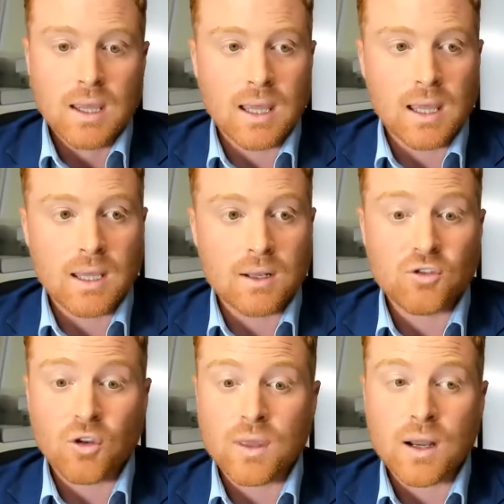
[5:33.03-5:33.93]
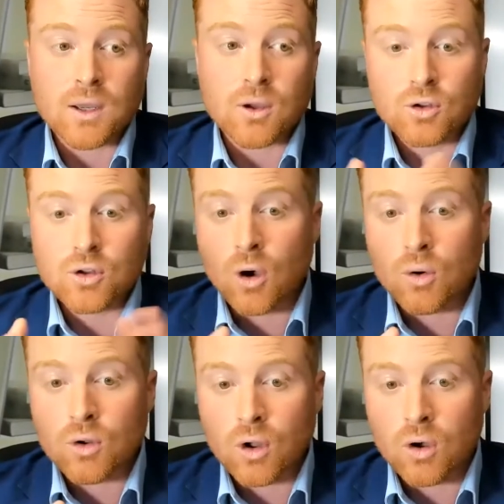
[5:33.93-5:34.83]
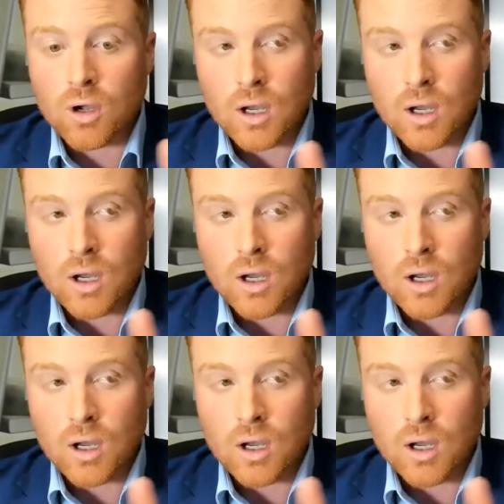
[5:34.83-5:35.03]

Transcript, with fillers: And so then I could no longer,